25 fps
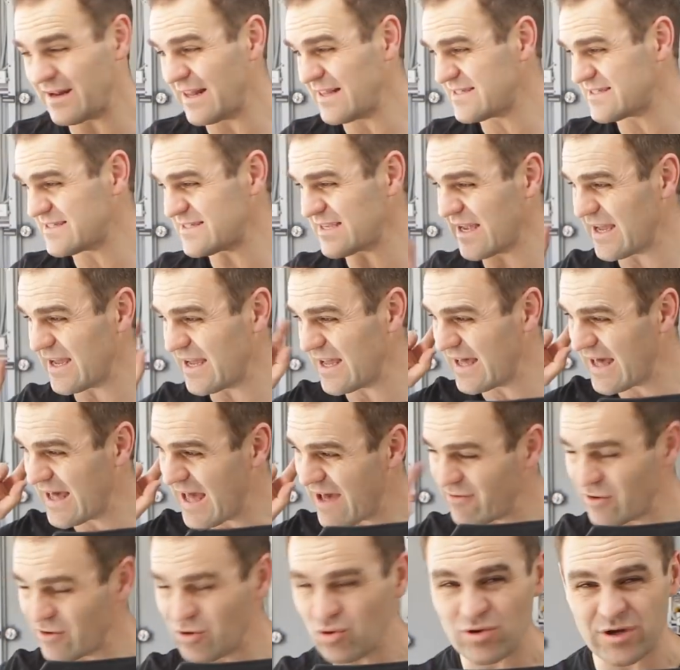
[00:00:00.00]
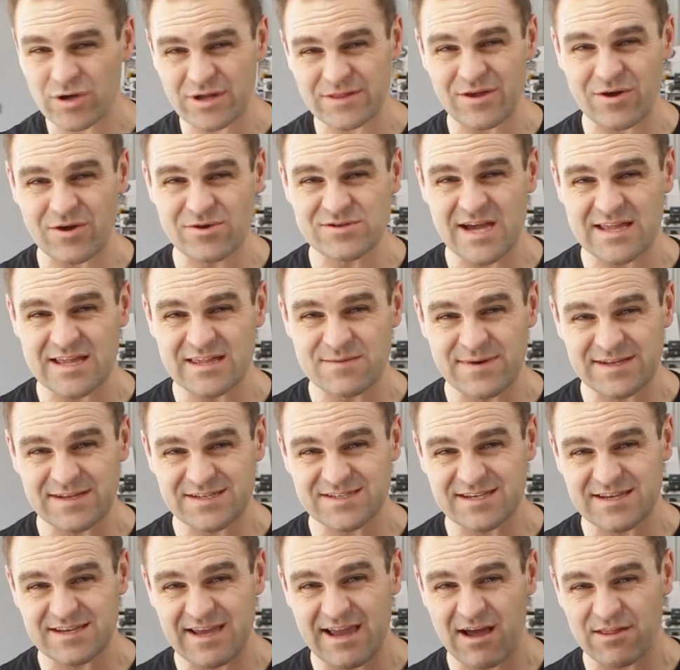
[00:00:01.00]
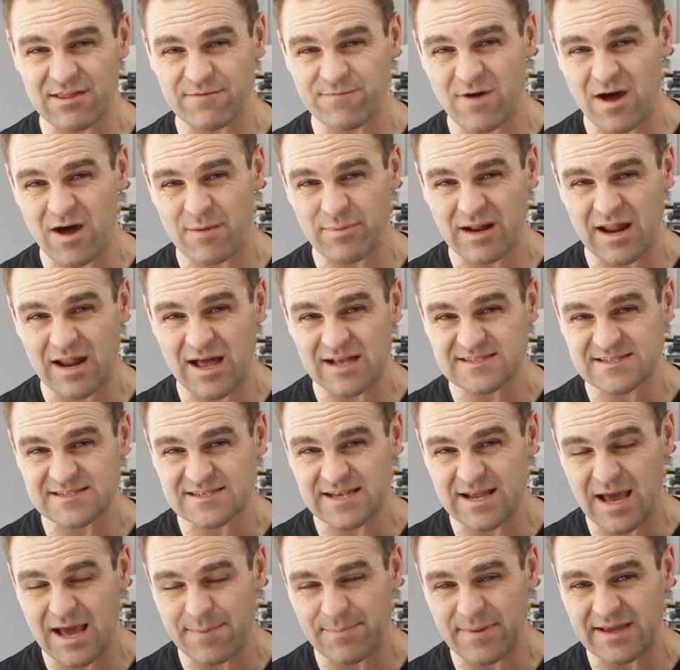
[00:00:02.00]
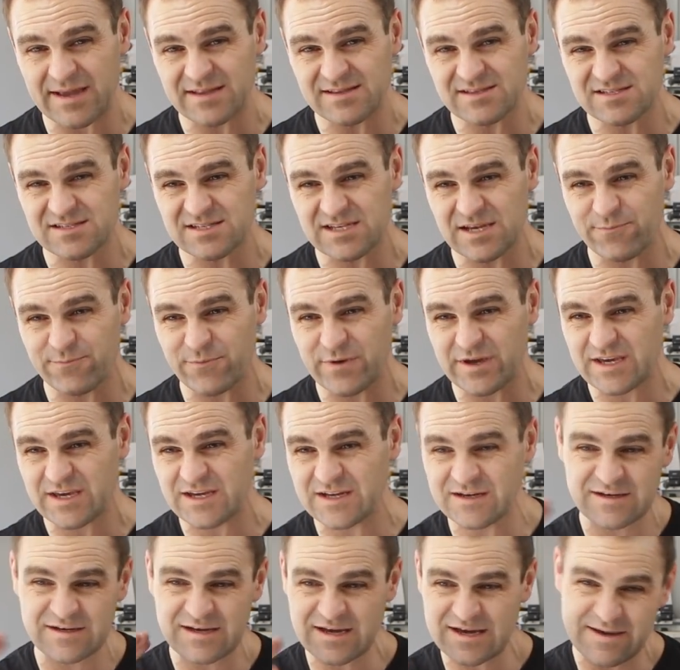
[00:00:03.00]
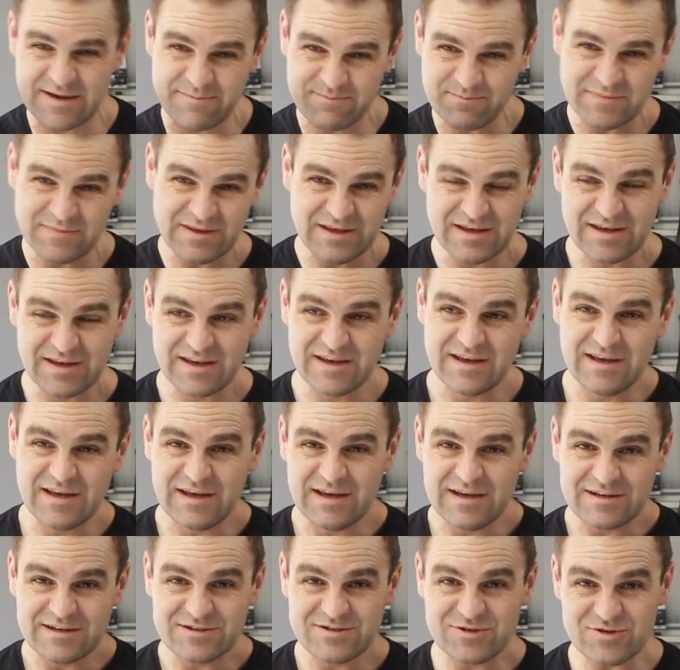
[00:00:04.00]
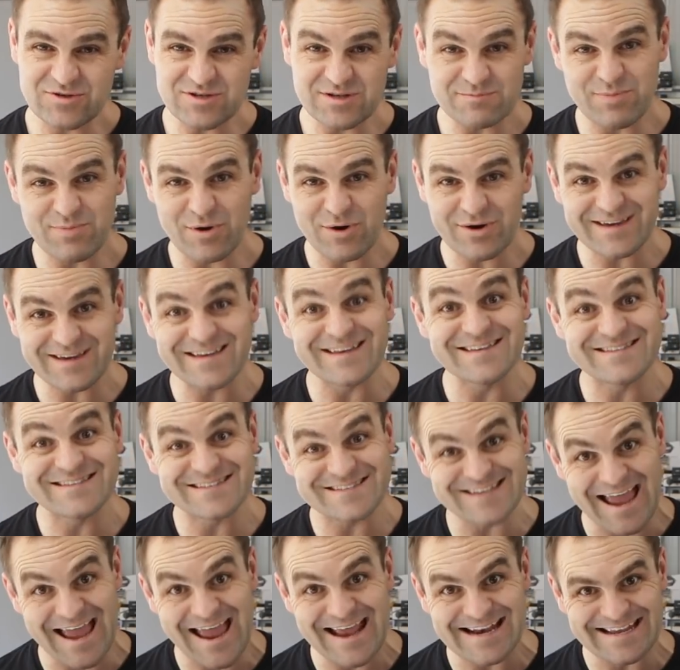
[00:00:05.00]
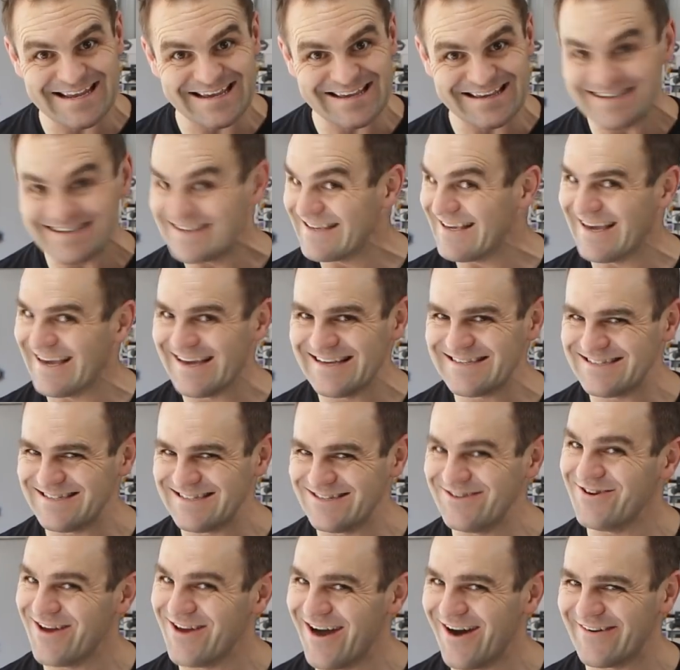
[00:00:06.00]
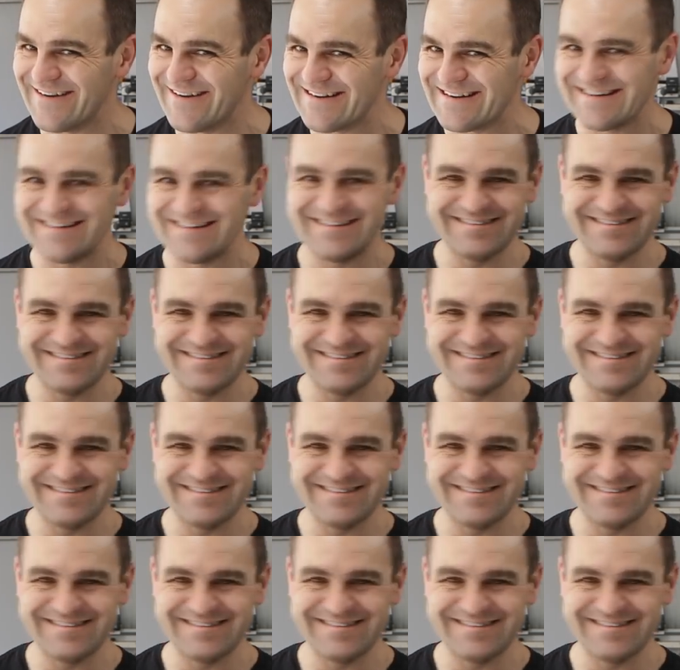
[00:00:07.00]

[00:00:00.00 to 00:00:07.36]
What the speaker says: Let's have a look at those other bits, see how the fiberglass is set up, and see if we can do some bogging and sanding. Yes, you know it.